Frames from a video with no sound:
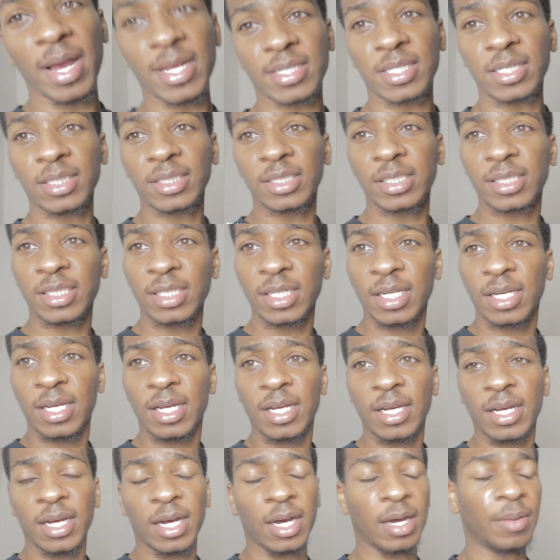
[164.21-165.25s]
message,
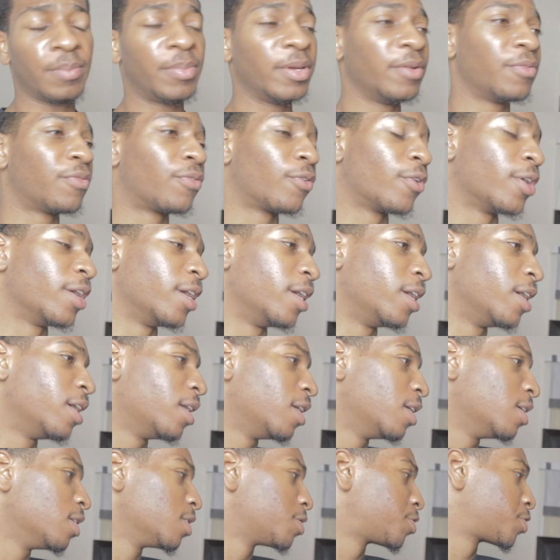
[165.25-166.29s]
be free.
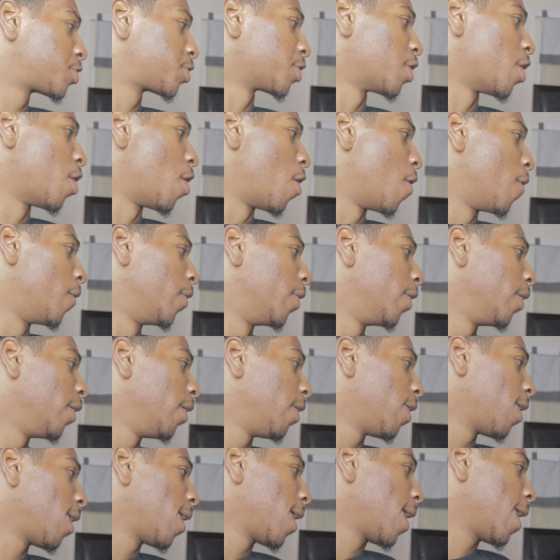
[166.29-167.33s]
So,
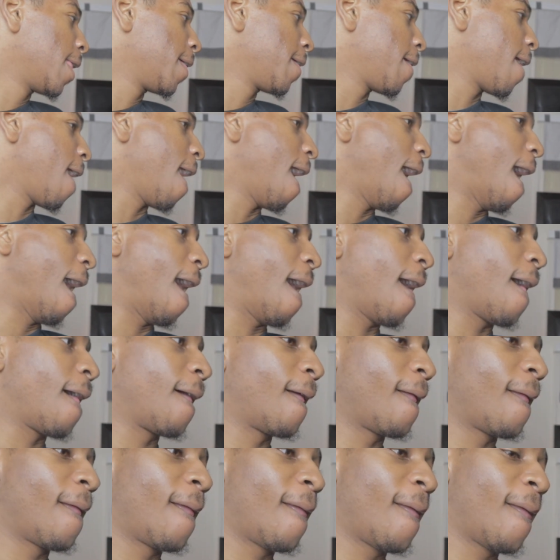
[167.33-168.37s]
yeah,
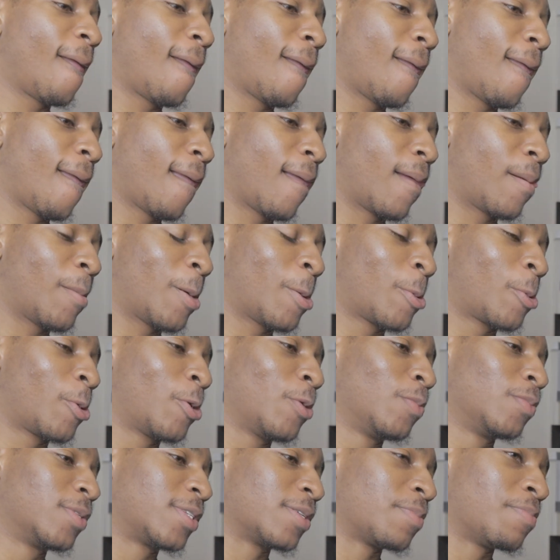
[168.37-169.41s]
my
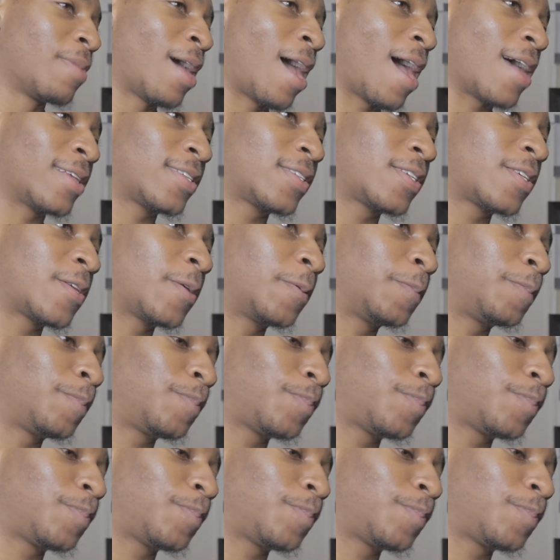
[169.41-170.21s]
room's a mess.